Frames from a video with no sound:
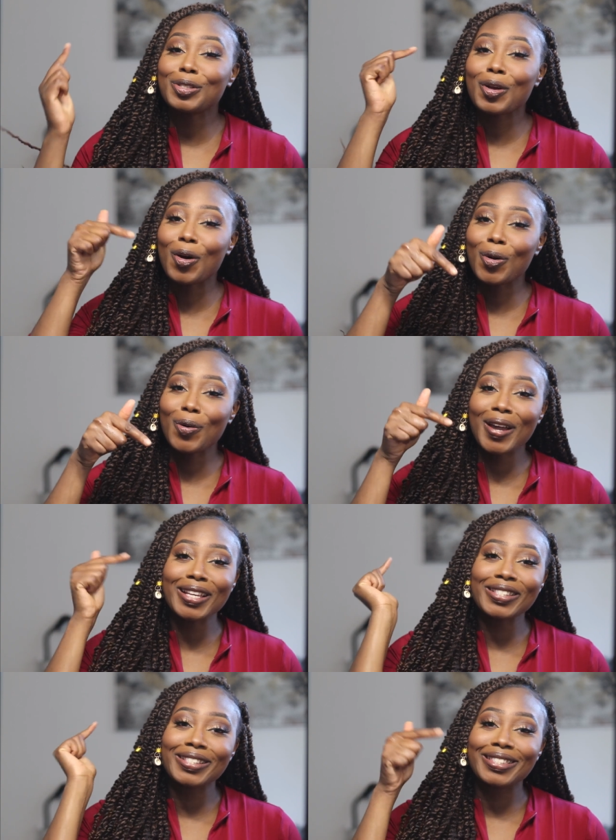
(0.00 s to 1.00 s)
is
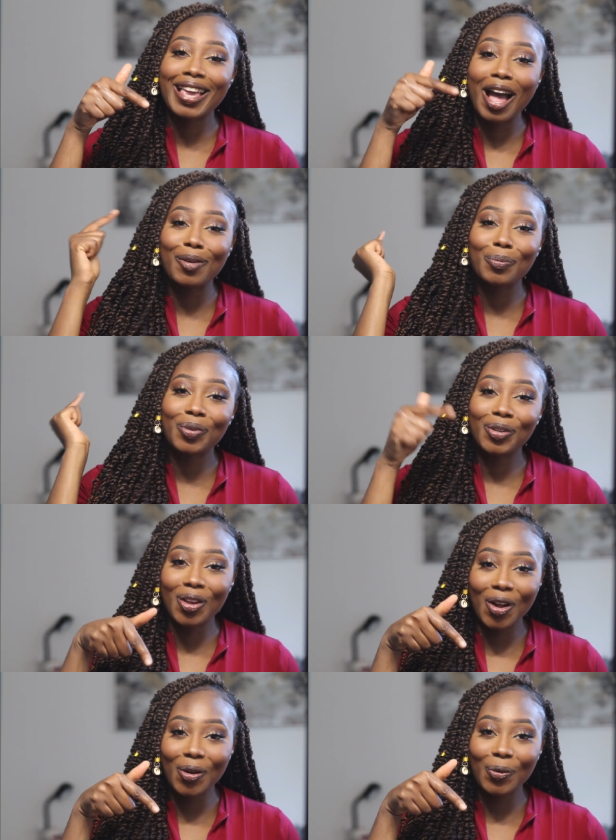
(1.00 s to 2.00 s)
always down
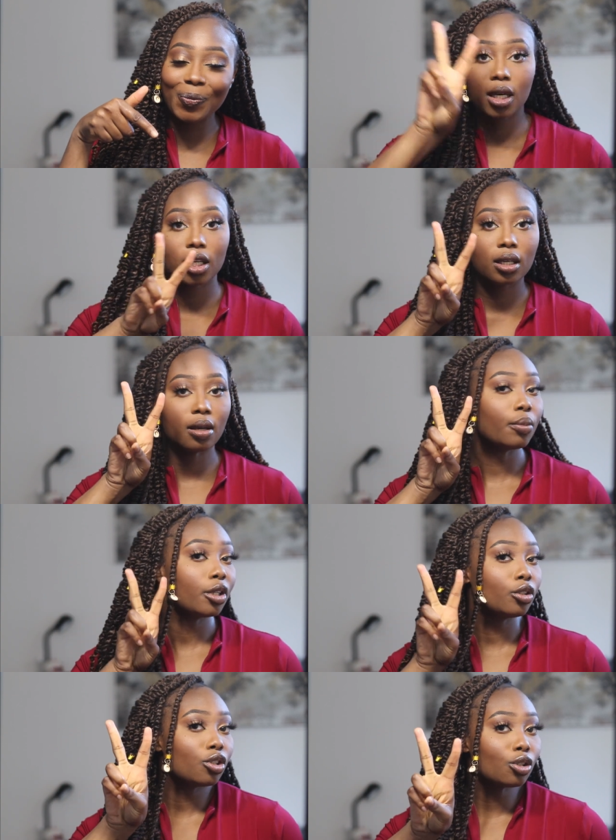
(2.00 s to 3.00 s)
below.
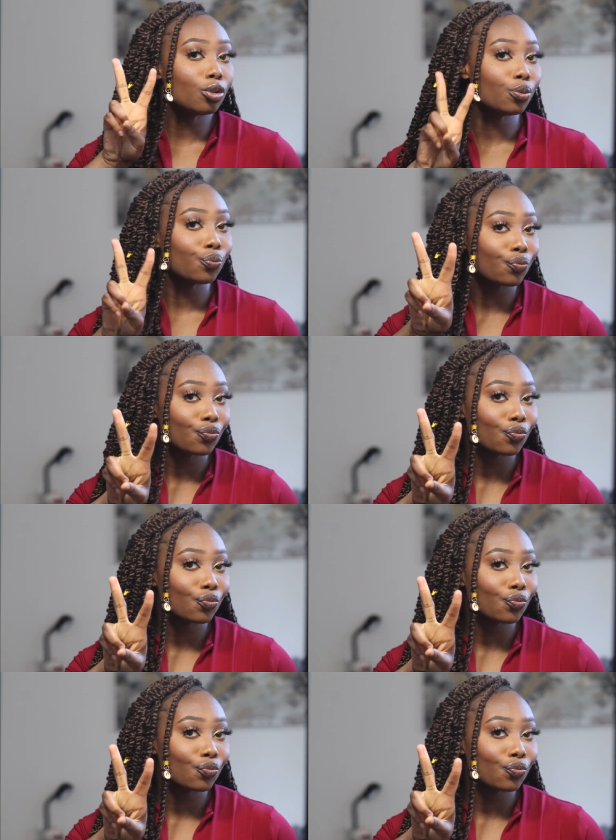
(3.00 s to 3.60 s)
Number two,